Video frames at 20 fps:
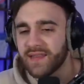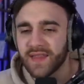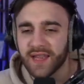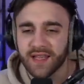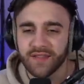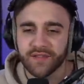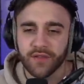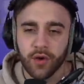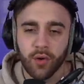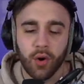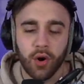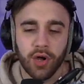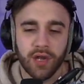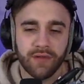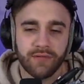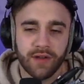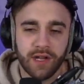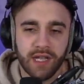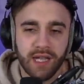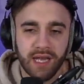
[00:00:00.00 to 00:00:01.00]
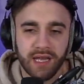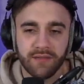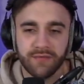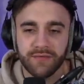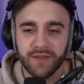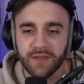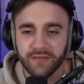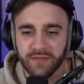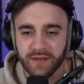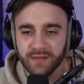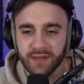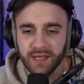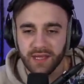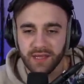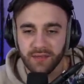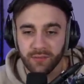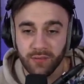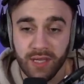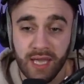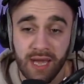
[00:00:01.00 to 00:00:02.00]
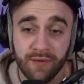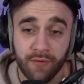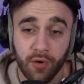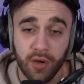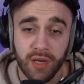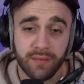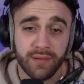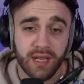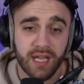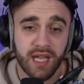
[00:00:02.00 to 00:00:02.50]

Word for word: there is no Oliver Kahn in FIFA. We have Oliver